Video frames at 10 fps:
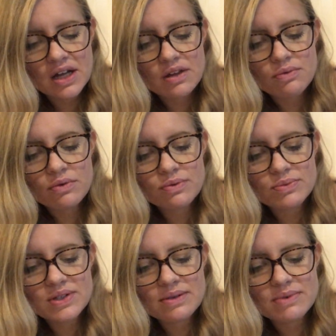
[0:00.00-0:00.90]
The room
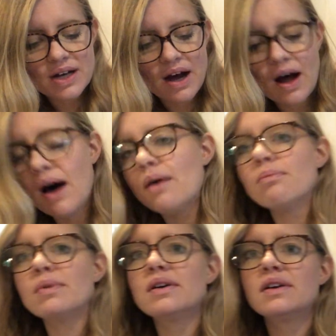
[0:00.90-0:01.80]
seemed to
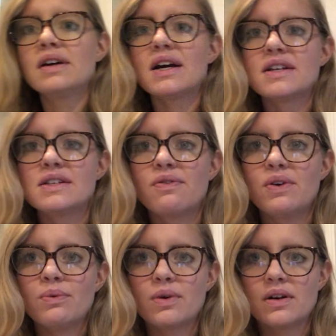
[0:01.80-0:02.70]
hum as if
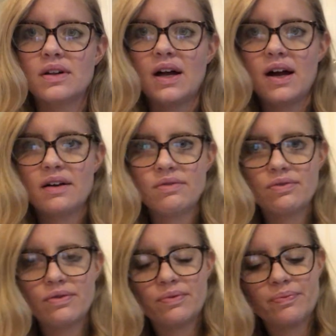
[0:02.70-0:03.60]
it were alive.